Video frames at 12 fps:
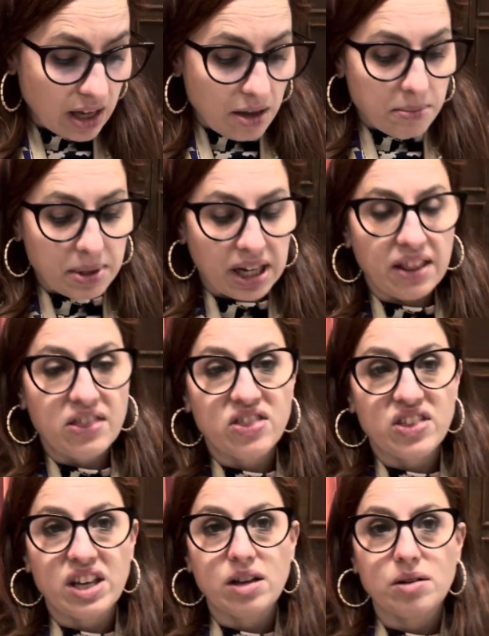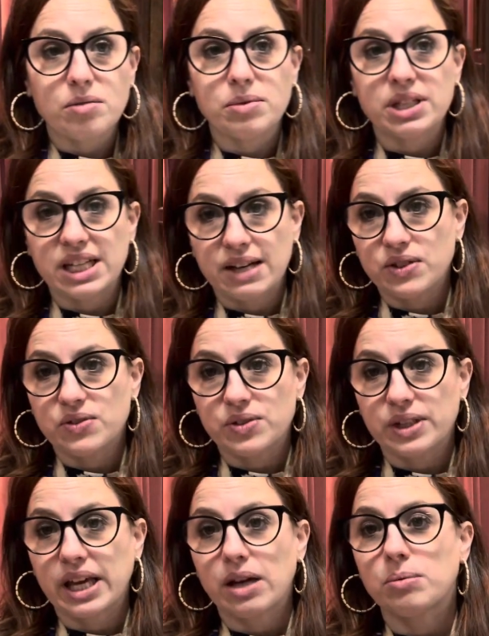but I think what never
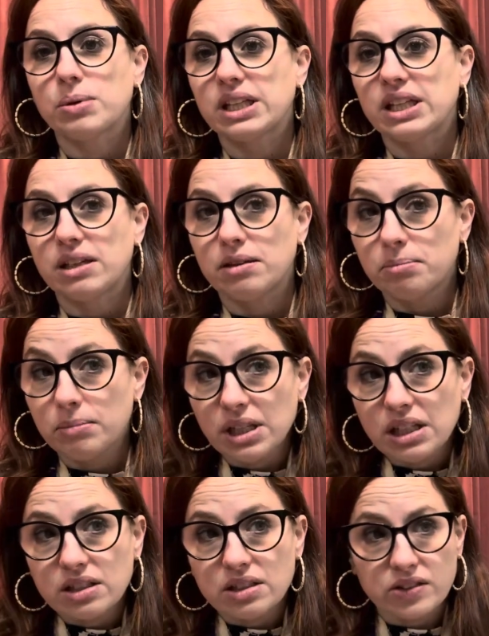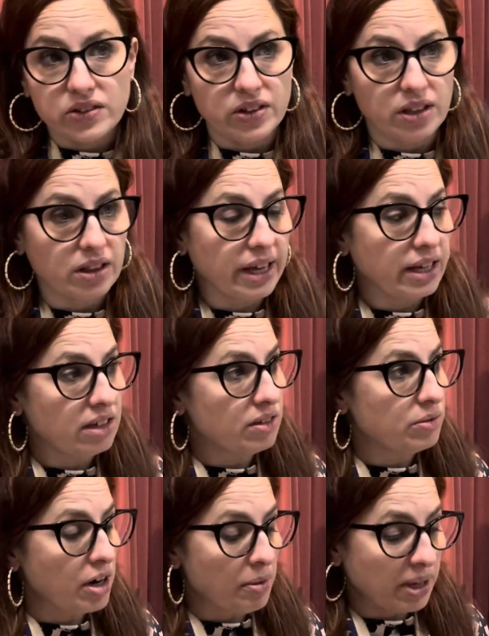forget really means in light
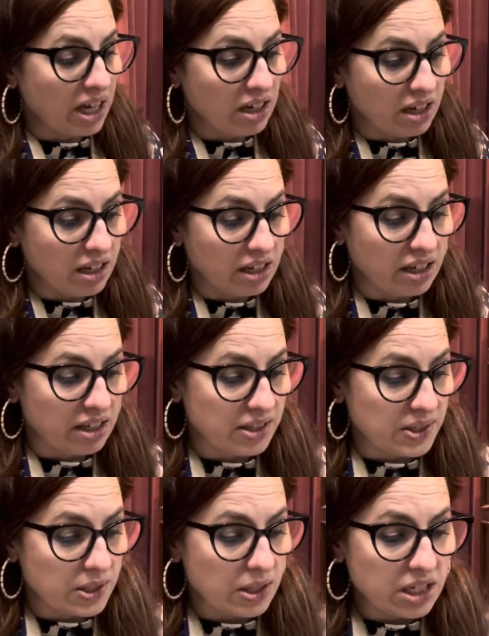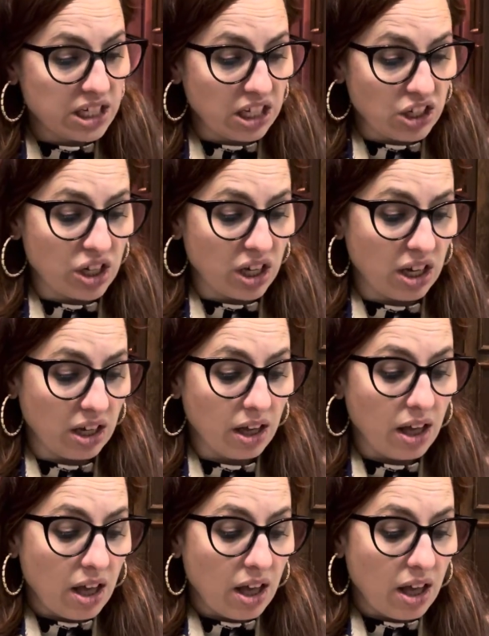of Rabbi Hananiah's teaching